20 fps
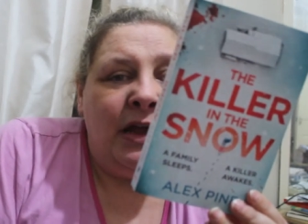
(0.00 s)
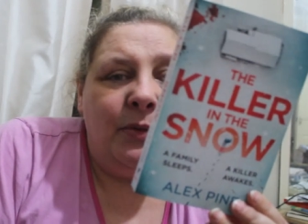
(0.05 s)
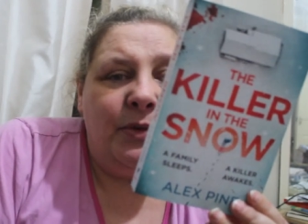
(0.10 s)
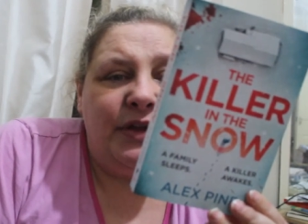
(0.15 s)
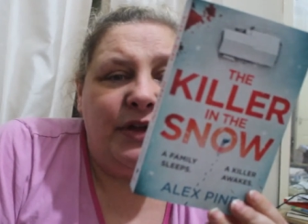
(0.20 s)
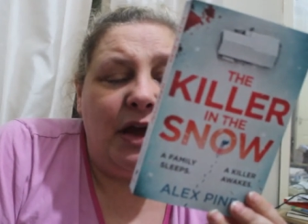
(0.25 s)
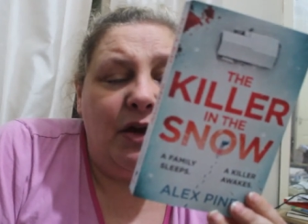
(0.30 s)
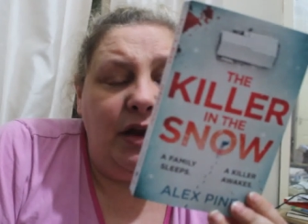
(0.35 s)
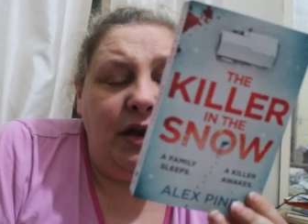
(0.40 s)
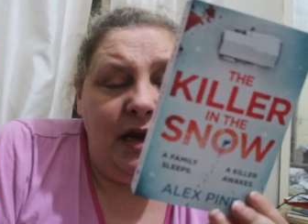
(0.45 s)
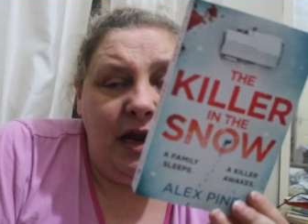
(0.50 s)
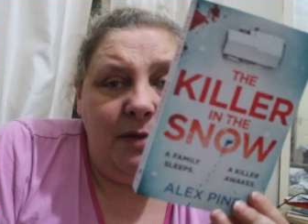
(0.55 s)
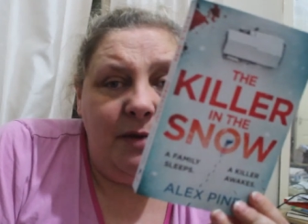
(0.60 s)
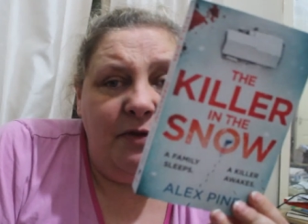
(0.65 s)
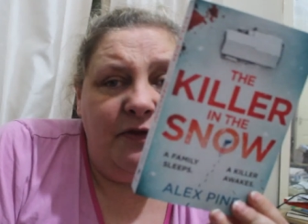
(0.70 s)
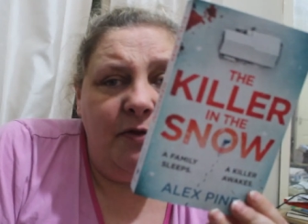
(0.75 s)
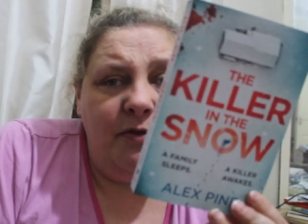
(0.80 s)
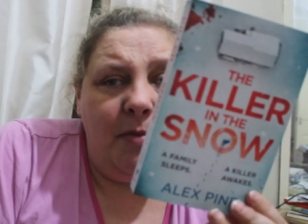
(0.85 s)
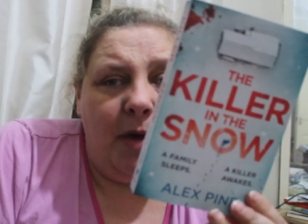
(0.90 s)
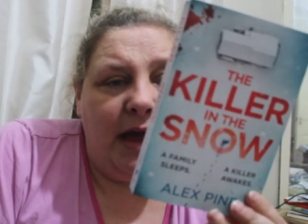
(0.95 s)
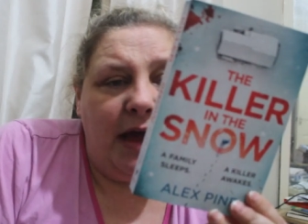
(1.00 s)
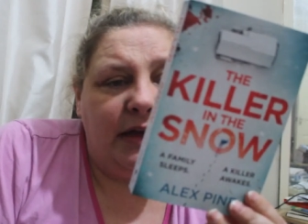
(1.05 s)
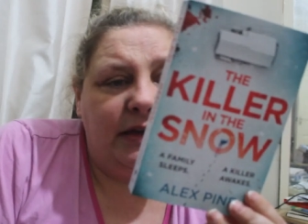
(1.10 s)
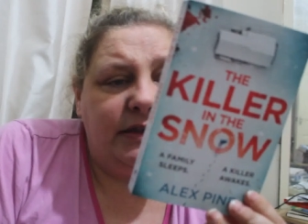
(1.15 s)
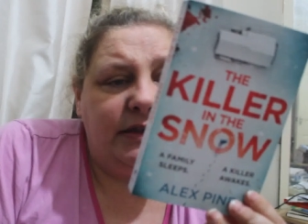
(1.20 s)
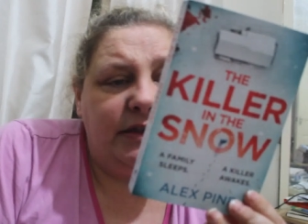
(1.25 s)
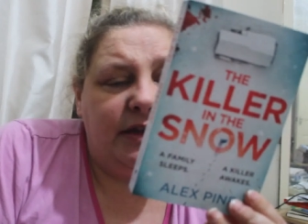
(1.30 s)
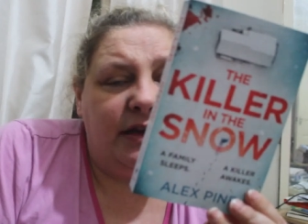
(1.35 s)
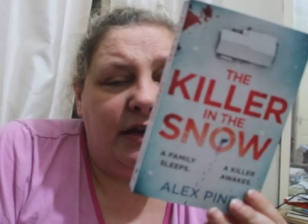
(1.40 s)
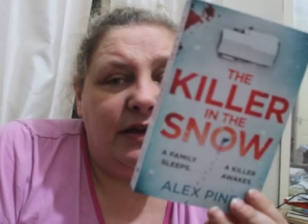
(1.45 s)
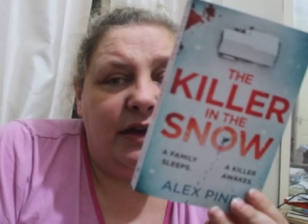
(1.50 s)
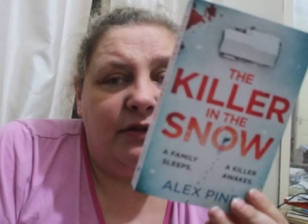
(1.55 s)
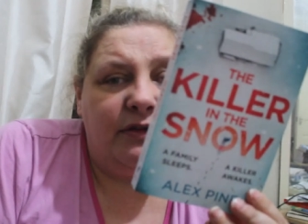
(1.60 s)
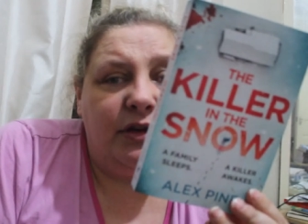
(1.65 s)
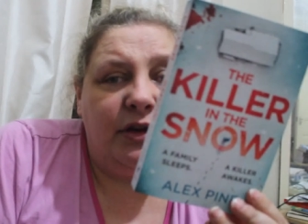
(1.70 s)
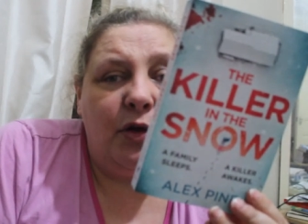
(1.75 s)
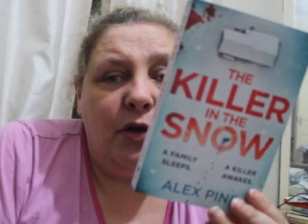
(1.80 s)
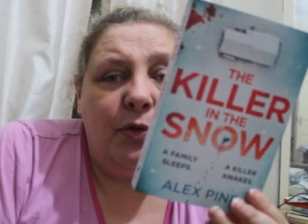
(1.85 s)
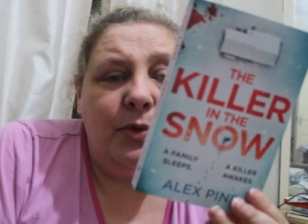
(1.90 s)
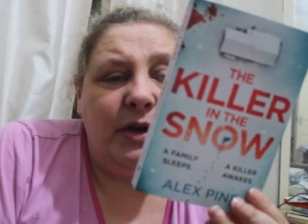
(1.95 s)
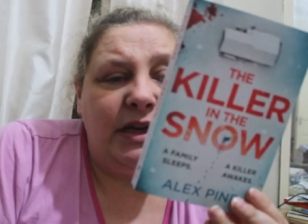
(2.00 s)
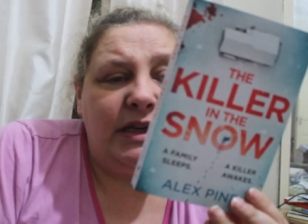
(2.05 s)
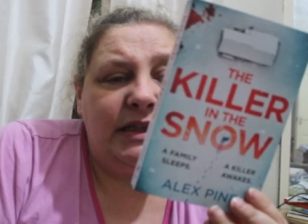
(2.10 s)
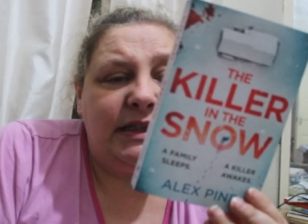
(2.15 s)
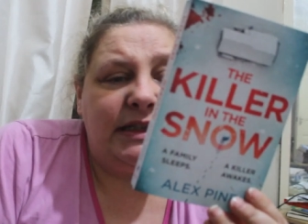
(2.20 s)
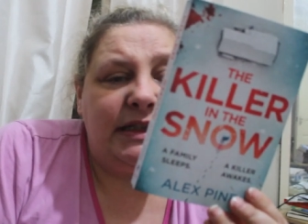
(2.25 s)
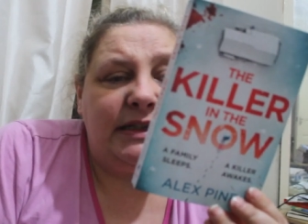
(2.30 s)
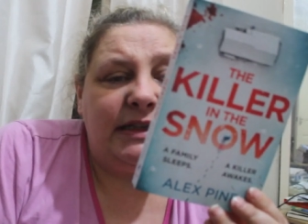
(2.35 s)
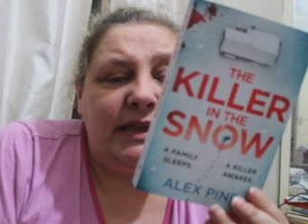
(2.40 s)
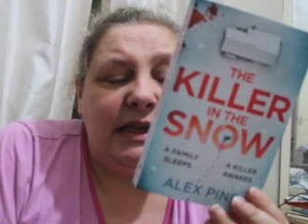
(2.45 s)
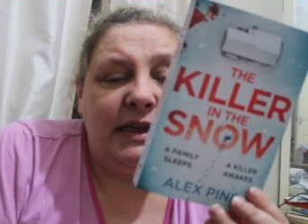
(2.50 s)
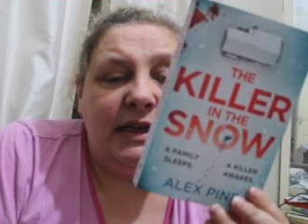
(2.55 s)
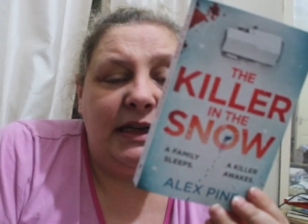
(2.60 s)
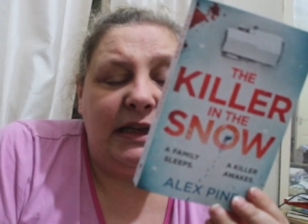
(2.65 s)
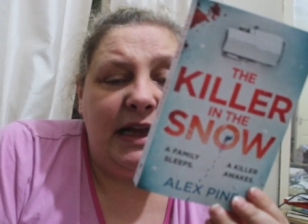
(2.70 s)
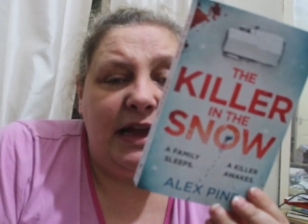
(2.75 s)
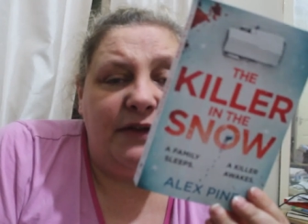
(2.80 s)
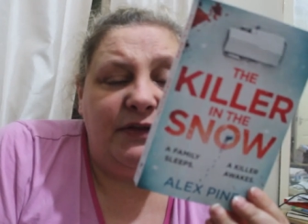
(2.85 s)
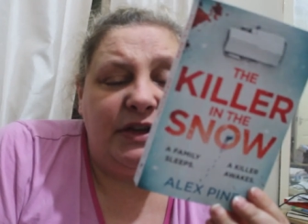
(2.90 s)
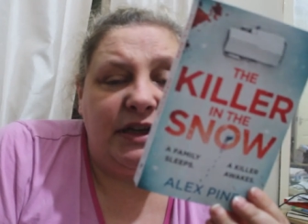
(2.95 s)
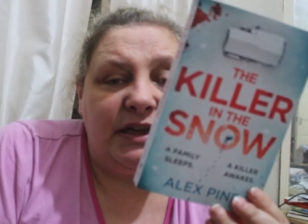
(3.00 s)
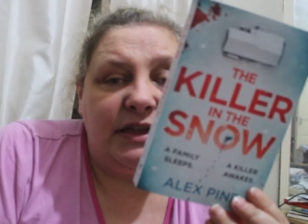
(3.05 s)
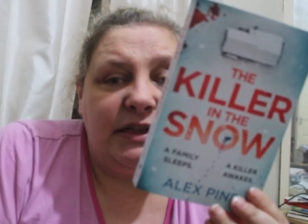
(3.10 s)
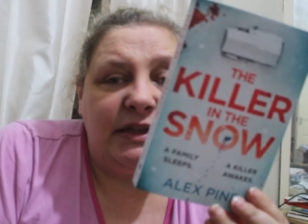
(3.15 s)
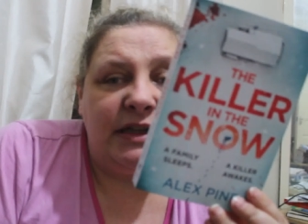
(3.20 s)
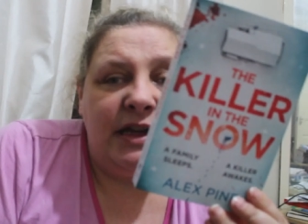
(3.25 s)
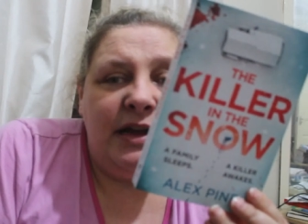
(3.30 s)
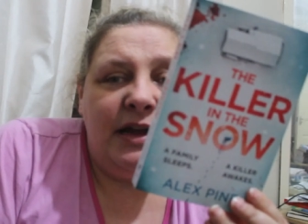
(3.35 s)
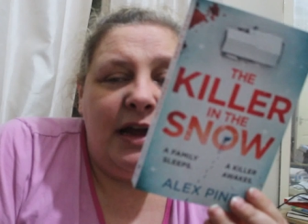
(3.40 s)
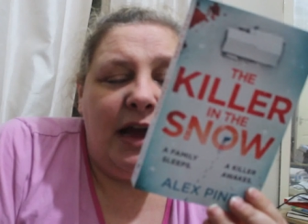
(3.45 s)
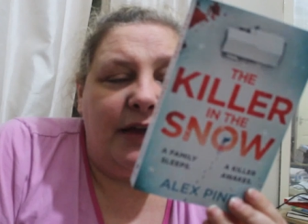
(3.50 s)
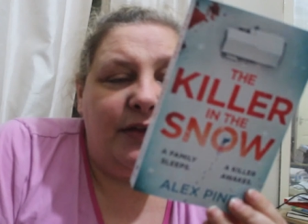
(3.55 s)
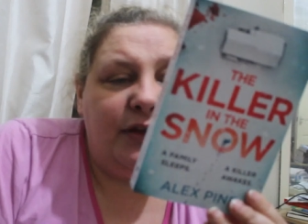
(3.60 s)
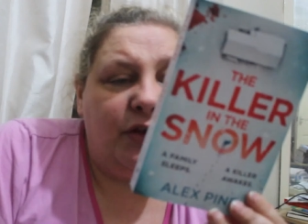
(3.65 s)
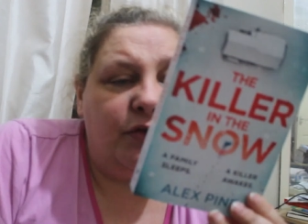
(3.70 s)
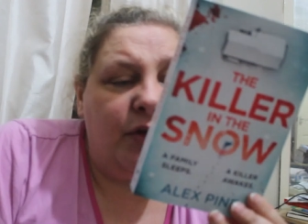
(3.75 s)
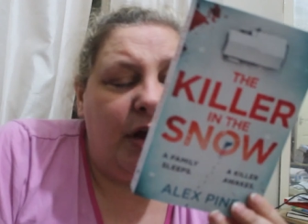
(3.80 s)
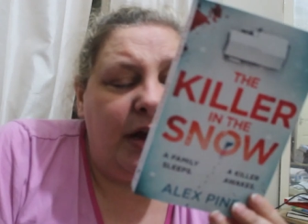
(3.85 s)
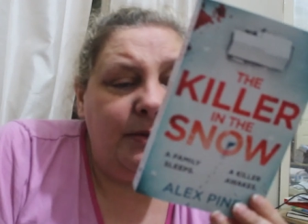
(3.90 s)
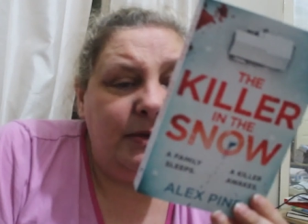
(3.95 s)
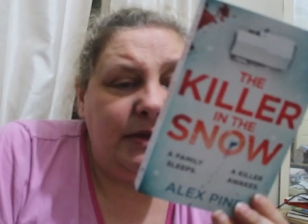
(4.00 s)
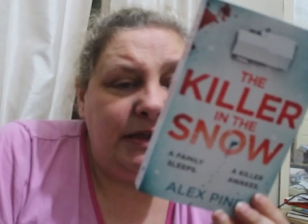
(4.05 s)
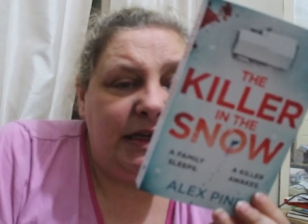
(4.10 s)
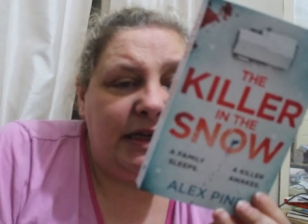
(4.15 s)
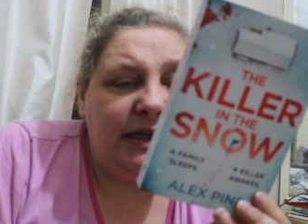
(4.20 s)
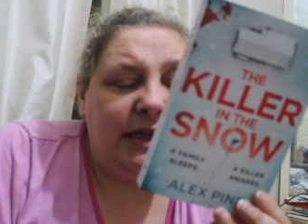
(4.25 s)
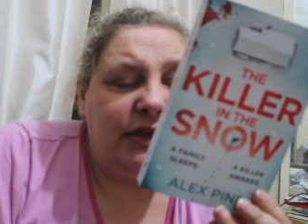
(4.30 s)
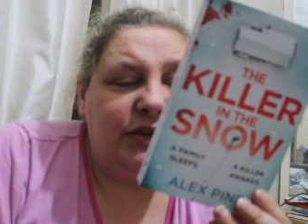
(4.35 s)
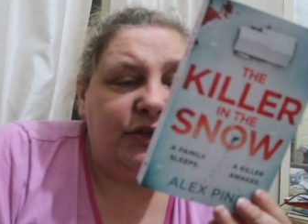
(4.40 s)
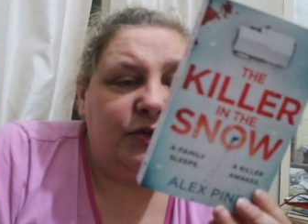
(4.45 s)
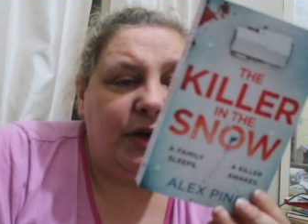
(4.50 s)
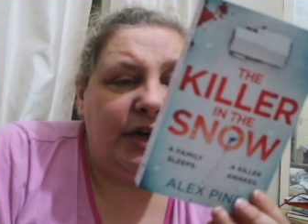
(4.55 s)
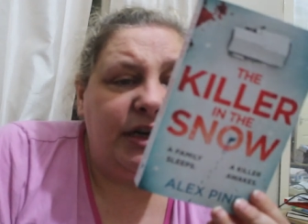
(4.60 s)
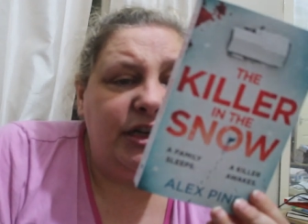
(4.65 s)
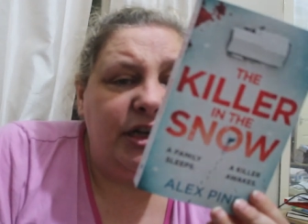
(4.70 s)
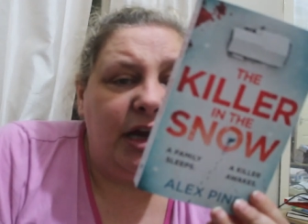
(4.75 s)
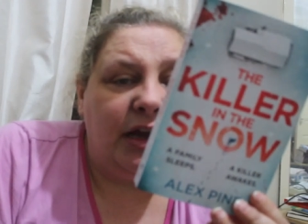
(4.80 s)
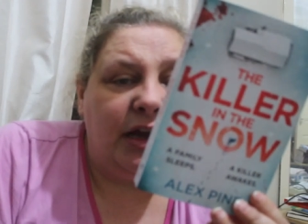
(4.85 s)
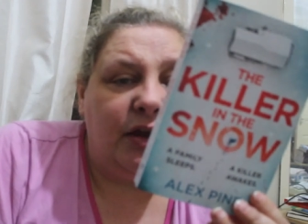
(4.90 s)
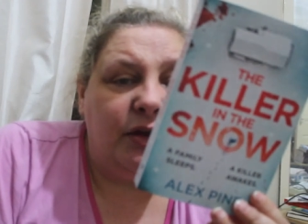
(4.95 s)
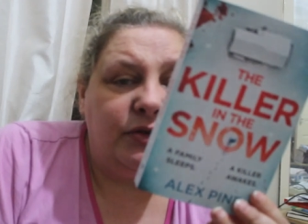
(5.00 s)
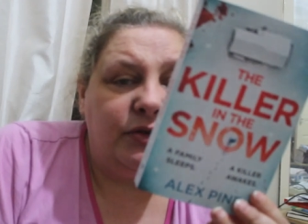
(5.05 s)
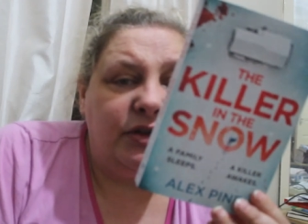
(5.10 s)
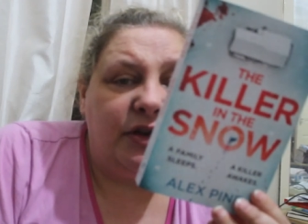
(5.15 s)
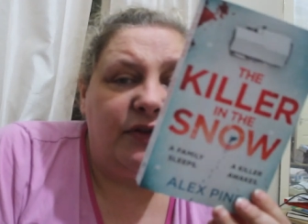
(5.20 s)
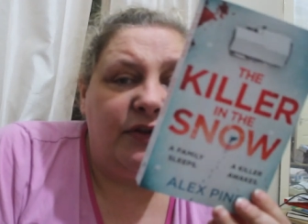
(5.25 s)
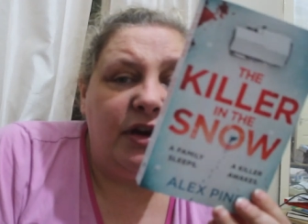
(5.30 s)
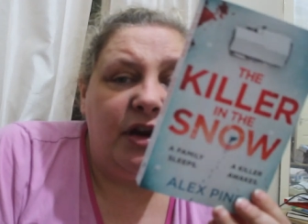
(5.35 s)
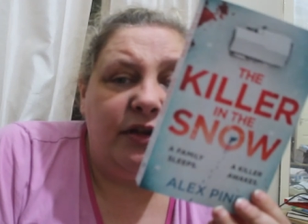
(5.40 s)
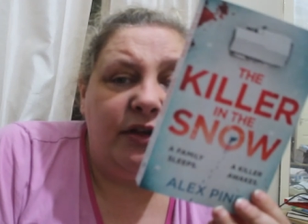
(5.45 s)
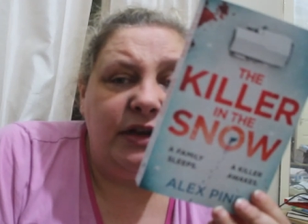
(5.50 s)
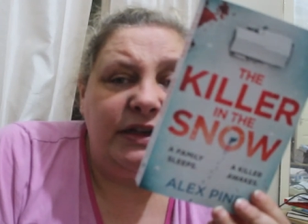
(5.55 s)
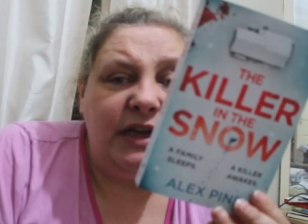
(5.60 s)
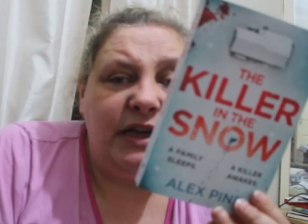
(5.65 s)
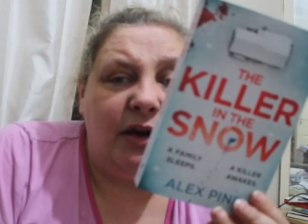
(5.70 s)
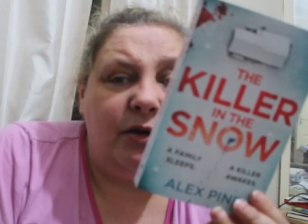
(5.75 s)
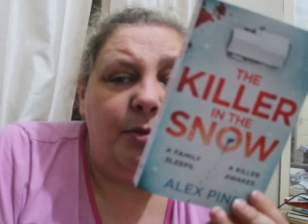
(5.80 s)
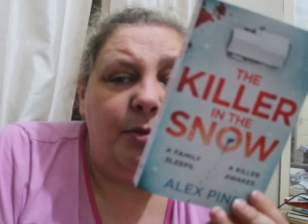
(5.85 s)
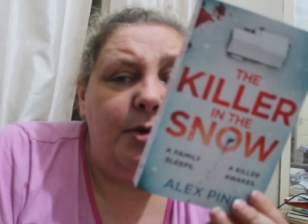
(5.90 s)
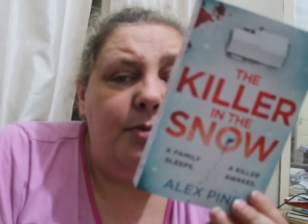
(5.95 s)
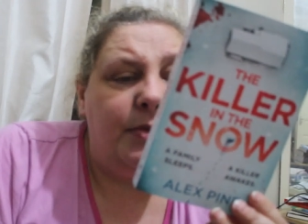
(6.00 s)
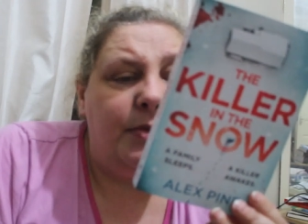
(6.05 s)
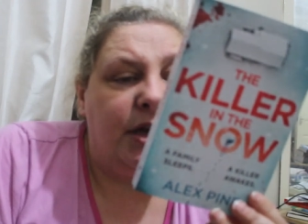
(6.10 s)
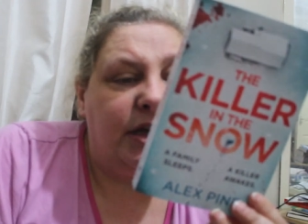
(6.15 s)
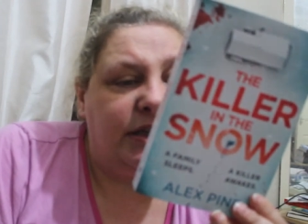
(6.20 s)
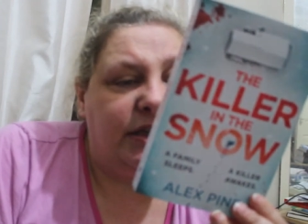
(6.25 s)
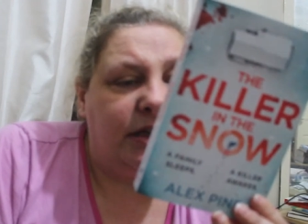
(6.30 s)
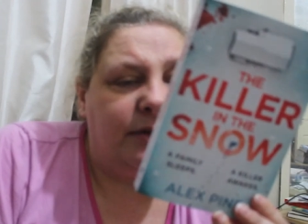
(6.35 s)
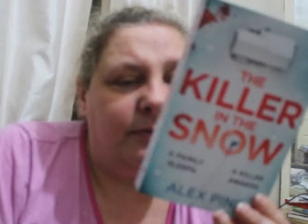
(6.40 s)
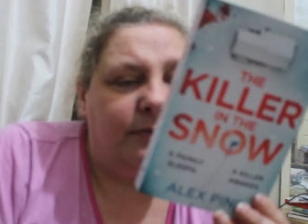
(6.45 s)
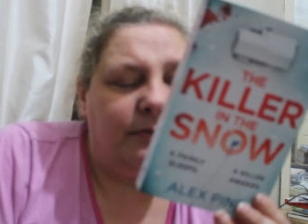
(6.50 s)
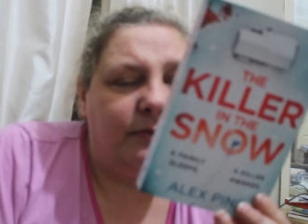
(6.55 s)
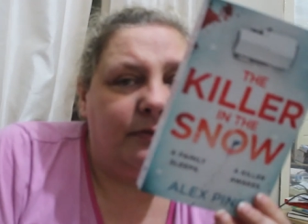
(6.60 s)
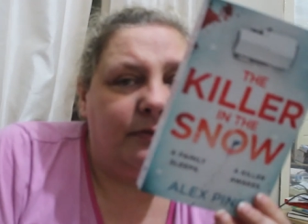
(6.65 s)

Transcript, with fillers: Without a neighbour for miles, and there are no witnesses and little evidence, and the crime scene has strange echoes of another terrible murder